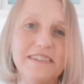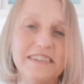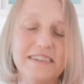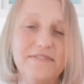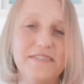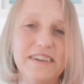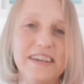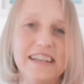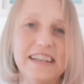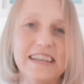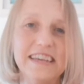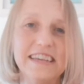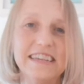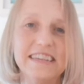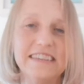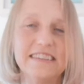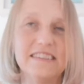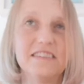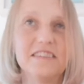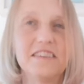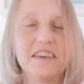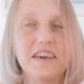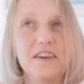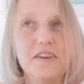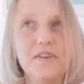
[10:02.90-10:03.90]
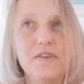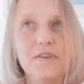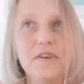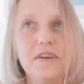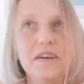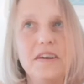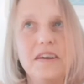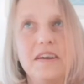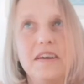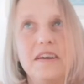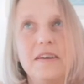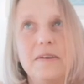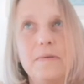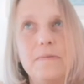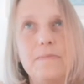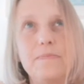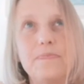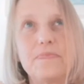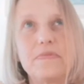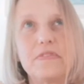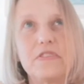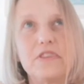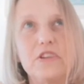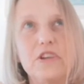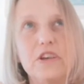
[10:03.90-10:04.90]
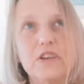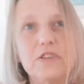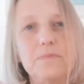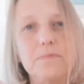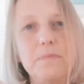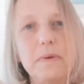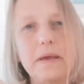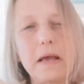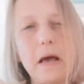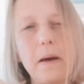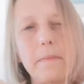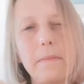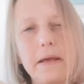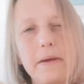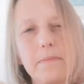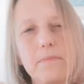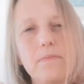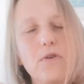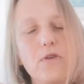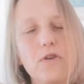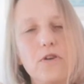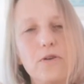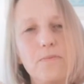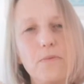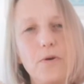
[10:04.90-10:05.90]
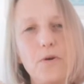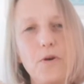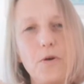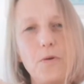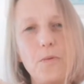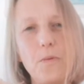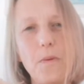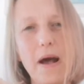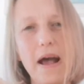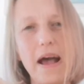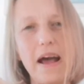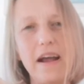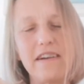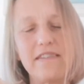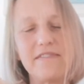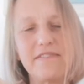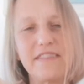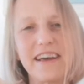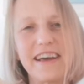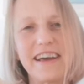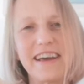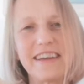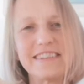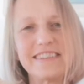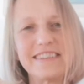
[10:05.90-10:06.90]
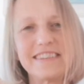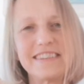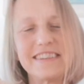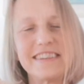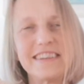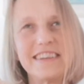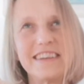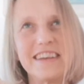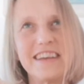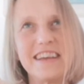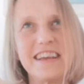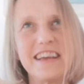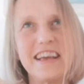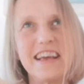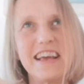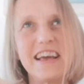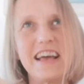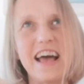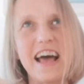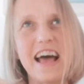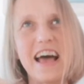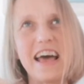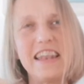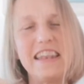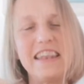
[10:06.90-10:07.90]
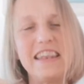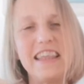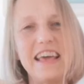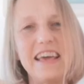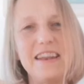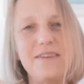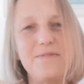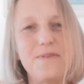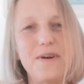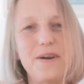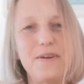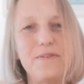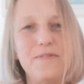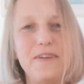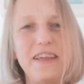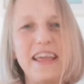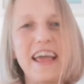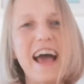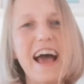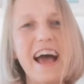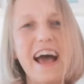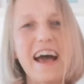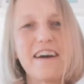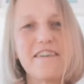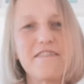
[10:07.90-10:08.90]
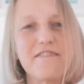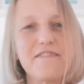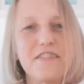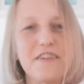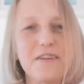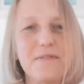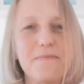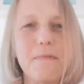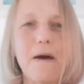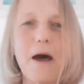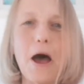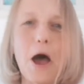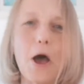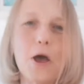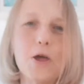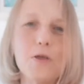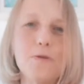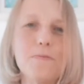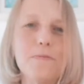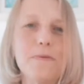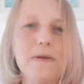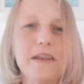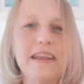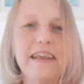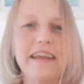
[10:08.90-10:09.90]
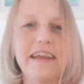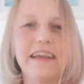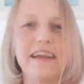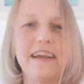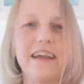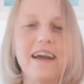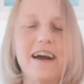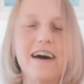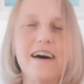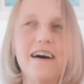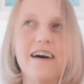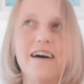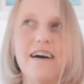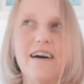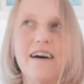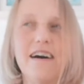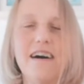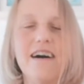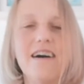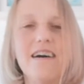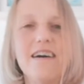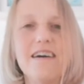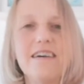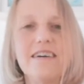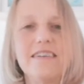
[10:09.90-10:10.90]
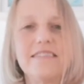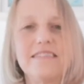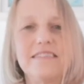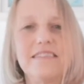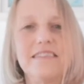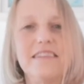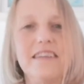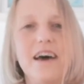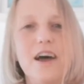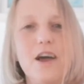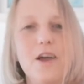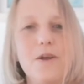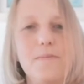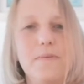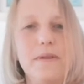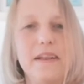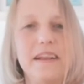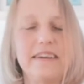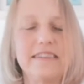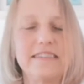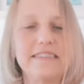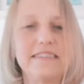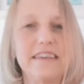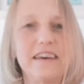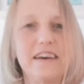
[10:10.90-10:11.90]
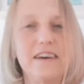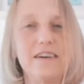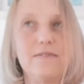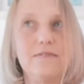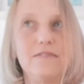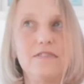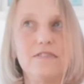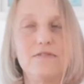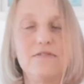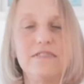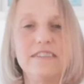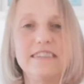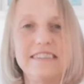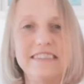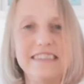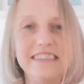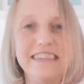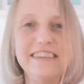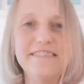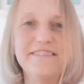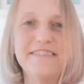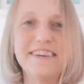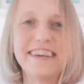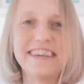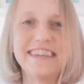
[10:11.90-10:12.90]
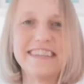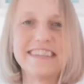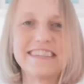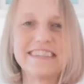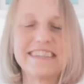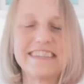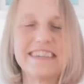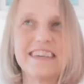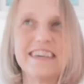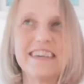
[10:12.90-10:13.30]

fuzzy feelings. So just becoming more and more aware of that. And then when we have them, opening our hearts and opening ourselves to receive it